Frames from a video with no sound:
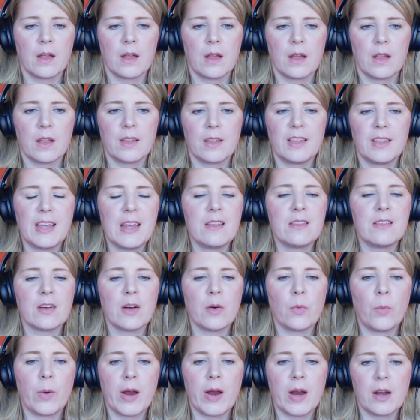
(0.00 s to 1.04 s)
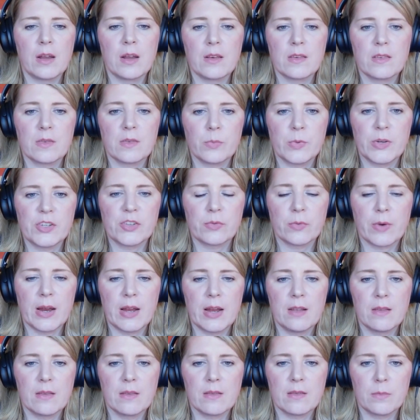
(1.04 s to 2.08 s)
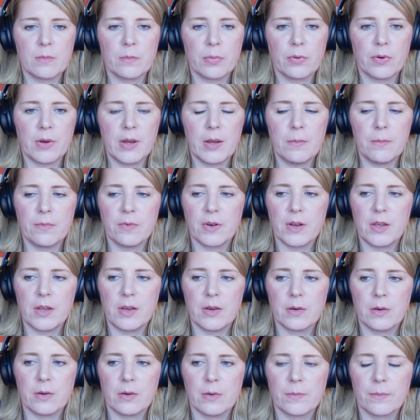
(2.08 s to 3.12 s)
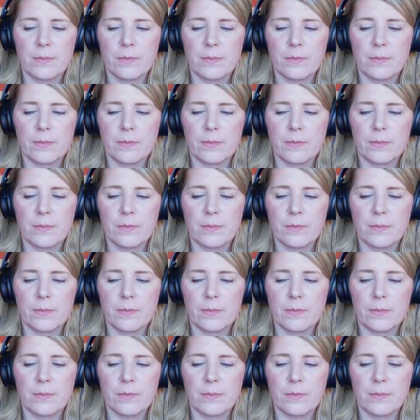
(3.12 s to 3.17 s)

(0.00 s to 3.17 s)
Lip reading: Leads or awareness, which reigns supreme for you?